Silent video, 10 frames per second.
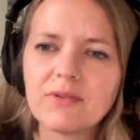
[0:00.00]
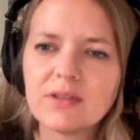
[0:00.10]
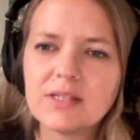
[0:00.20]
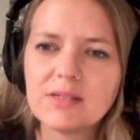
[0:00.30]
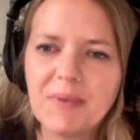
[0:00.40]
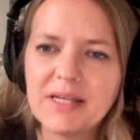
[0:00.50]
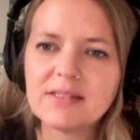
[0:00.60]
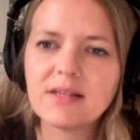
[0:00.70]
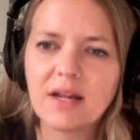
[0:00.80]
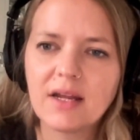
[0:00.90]
the
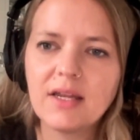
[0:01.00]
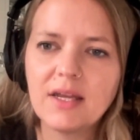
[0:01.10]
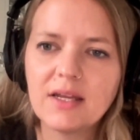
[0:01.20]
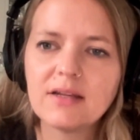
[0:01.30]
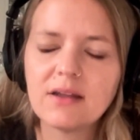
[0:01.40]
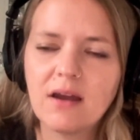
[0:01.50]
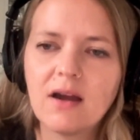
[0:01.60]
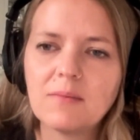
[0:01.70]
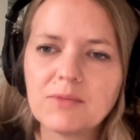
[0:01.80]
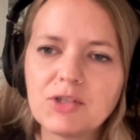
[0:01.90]
space that I need
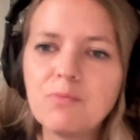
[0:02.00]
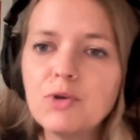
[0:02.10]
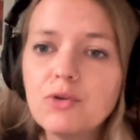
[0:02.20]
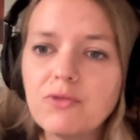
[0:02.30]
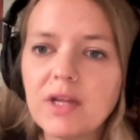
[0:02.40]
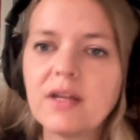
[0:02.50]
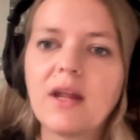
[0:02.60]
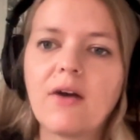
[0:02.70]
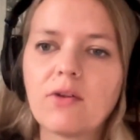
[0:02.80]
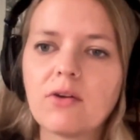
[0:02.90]
to move in and
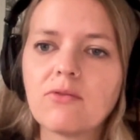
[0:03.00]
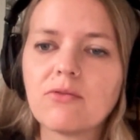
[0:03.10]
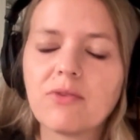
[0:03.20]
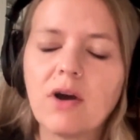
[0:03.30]
out of